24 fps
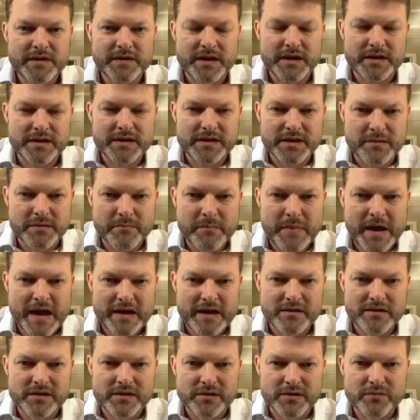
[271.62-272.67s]
the
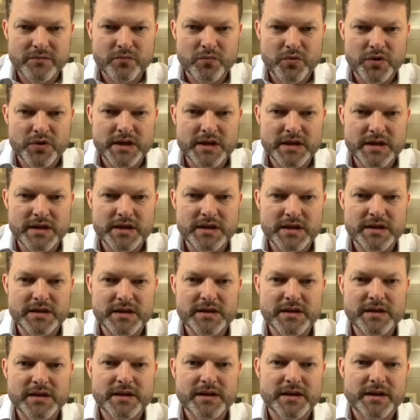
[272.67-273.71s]
amount that
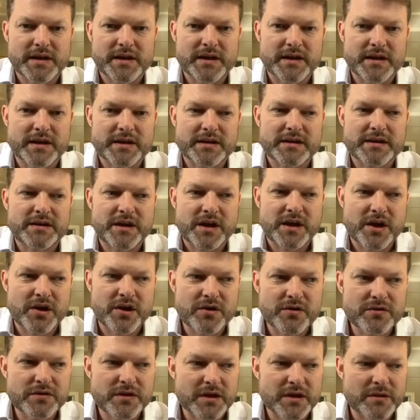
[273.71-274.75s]
we
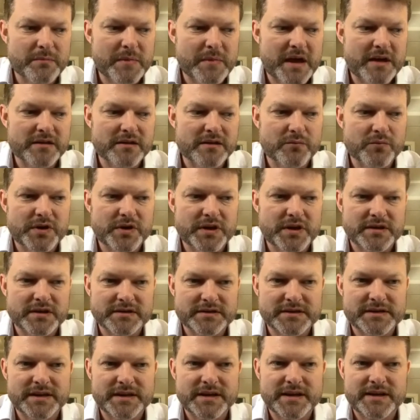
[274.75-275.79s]
know, the amount that we
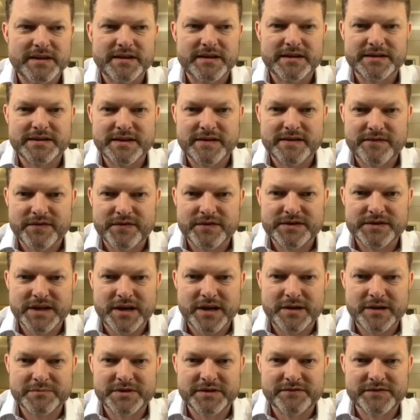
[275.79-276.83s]
can see, the different
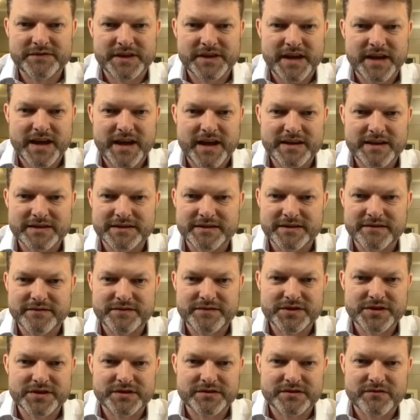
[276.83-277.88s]
types of scans
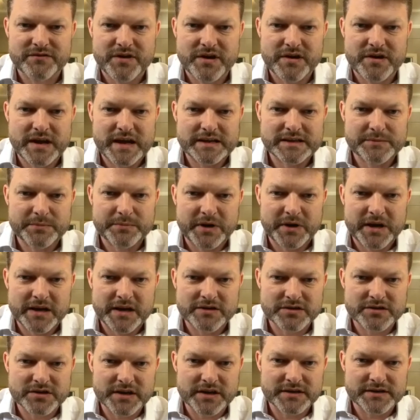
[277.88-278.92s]
have just grown
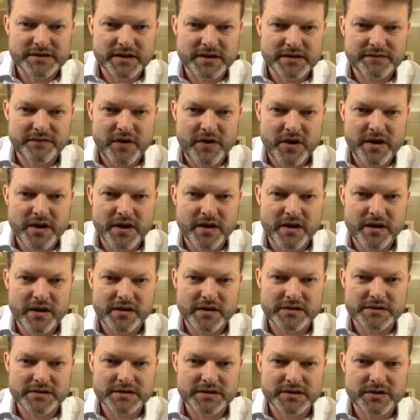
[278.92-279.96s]
exponentially. So it's very
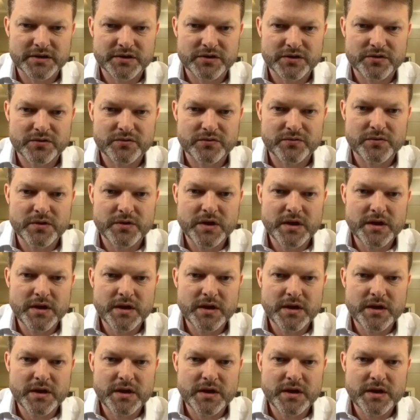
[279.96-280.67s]
hard to